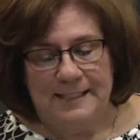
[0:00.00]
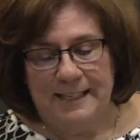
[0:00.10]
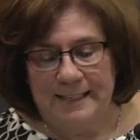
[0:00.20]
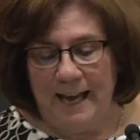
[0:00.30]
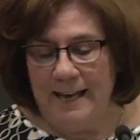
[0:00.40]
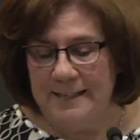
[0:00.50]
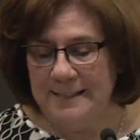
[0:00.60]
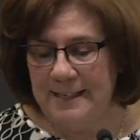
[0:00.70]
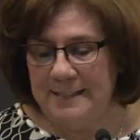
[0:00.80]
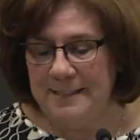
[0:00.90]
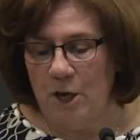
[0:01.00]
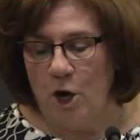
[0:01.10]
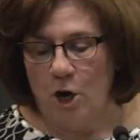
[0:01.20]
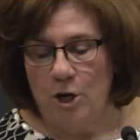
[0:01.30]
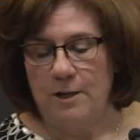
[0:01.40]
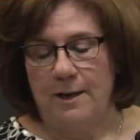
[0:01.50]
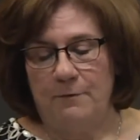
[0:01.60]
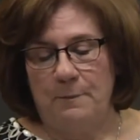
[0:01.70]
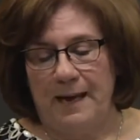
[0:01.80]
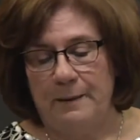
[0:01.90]
16:9, it says, "The heart
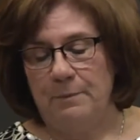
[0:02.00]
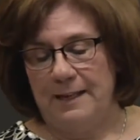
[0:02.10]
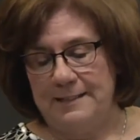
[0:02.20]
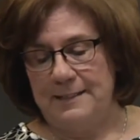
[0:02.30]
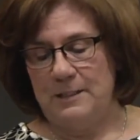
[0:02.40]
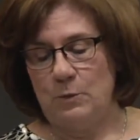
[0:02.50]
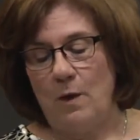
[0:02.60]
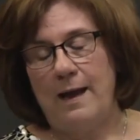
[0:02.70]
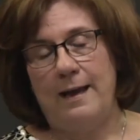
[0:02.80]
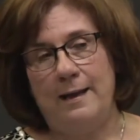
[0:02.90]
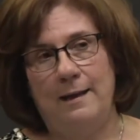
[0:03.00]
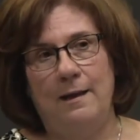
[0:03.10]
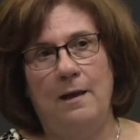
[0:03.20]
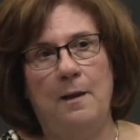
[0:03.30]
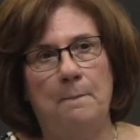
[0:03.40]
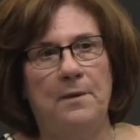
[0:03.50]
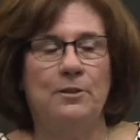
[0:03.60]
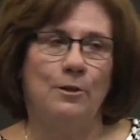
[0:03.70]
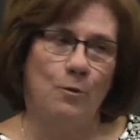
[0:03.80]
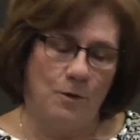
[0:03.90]
of a man plans his way,
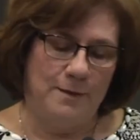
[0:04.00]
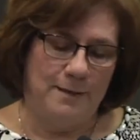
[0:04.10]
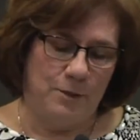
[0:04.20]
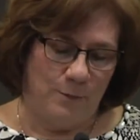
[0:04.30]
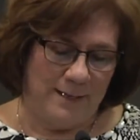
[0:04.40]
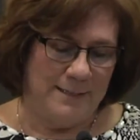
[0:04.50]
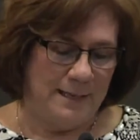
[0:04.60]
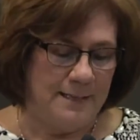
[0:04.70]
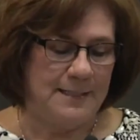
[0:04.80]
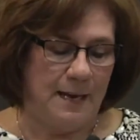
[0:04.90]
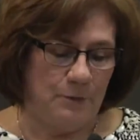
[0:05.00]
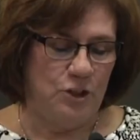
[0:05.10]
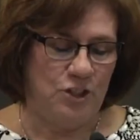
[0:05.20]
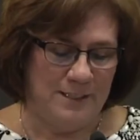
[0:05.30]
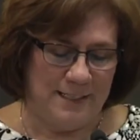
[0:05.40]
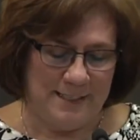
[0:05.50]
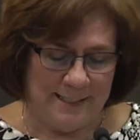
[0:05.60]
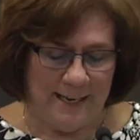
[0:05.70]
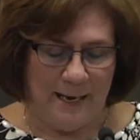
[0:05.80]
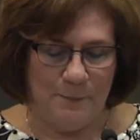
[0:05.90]
but the Lord establishes
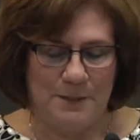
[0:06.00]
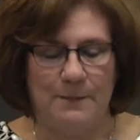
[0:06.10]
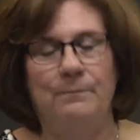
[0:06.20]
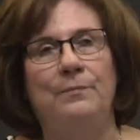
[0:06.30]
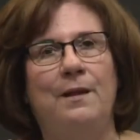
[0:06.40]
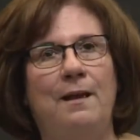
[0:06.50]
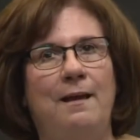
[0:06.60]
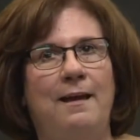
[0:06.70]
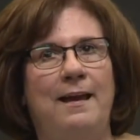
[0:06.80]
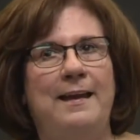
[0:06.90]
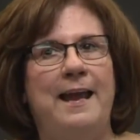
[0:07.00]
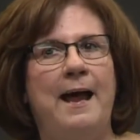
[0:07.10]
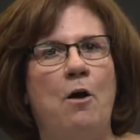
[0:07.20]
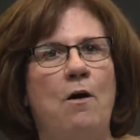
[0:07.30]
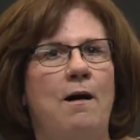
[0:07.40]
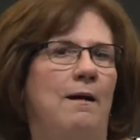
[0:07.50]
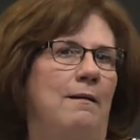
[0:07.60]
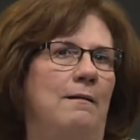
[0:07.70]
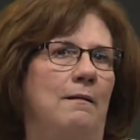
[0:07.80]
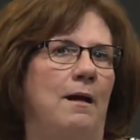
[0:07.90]
his steps." Now,
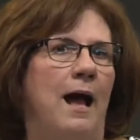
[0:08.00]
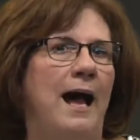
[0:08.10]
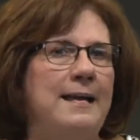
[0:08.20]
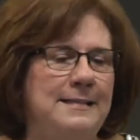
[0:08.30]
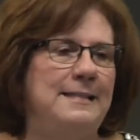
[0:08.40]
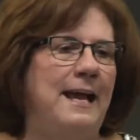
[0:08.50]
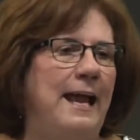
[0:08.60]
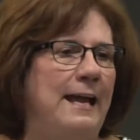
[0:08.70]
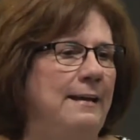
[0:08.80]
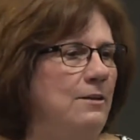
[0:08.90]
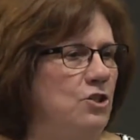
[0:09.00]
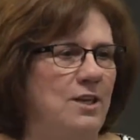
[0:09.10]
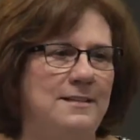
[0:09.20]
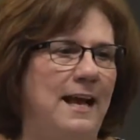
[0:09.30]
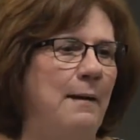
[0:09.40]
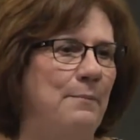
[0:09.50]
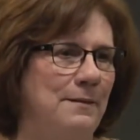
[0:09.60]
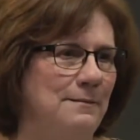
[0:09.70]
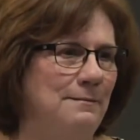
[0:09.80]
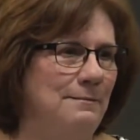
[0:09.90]
I say, just
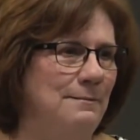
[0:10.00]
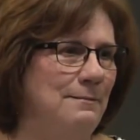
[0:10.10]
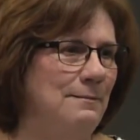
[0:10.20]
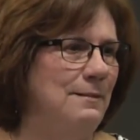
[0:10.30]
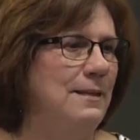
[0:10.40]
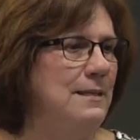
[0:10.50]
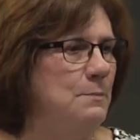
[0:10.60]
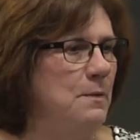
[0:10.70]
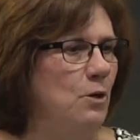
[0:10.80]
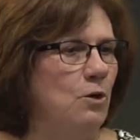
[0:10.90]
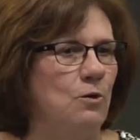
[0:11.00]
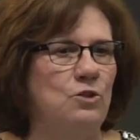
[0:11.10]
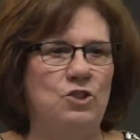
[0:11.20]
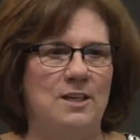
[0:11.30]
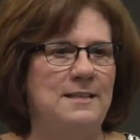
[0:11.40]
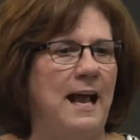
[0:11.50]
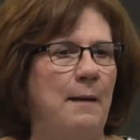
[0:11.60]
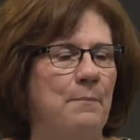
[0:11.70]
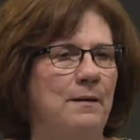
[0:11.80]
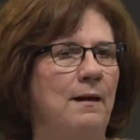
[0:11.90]
happen. These miracles just
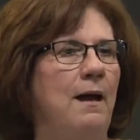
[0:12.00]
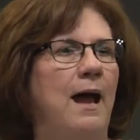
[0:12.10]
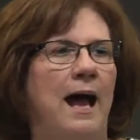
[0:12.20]
happen.